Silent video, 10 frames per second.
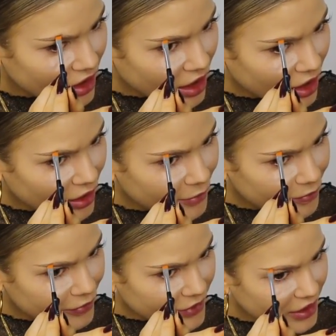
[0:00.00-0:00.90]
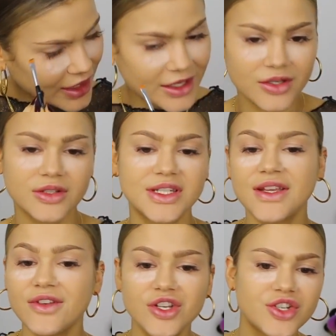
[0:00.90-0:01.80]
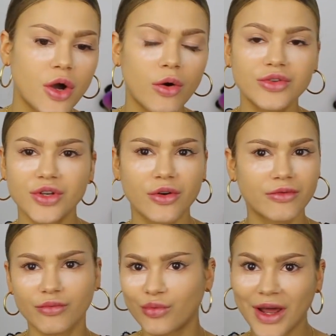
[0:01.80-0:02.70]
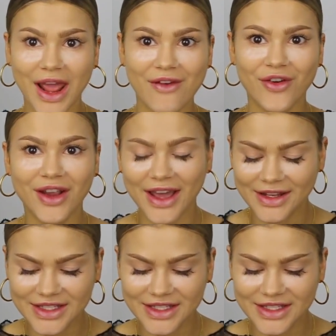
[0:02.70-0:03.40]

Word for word: um like TV shows or whatever kind